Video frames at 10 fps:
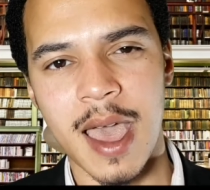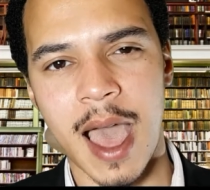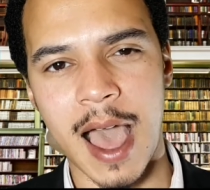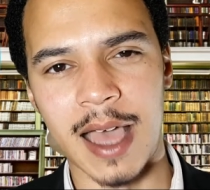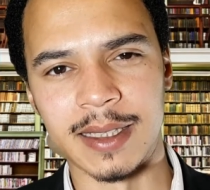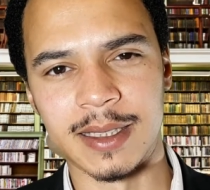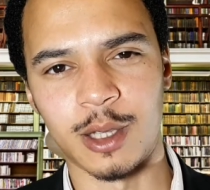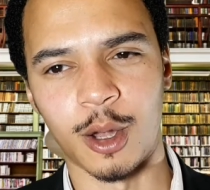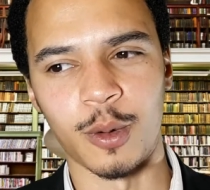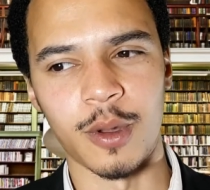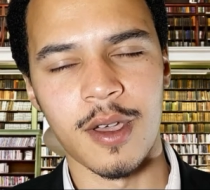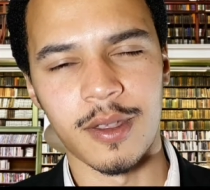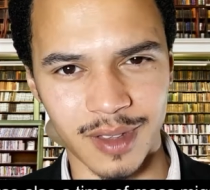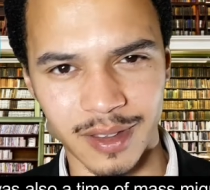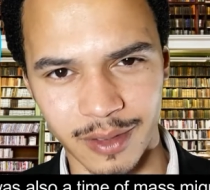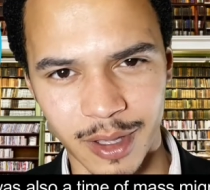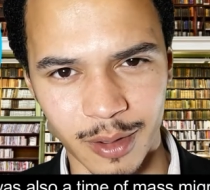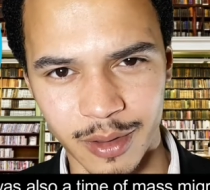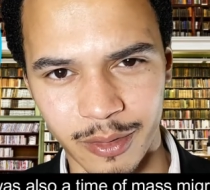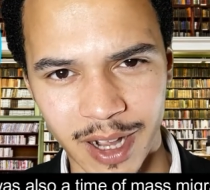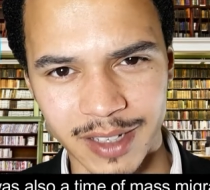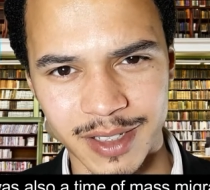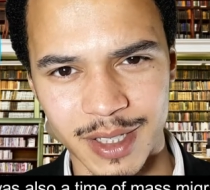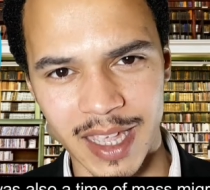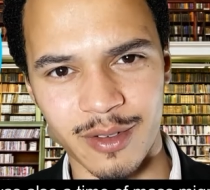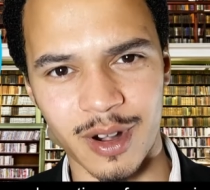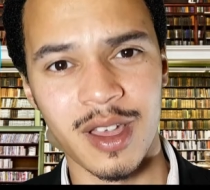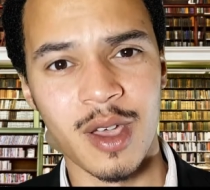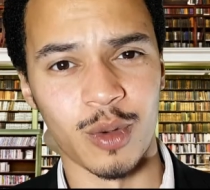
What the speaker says: And so the Francoist era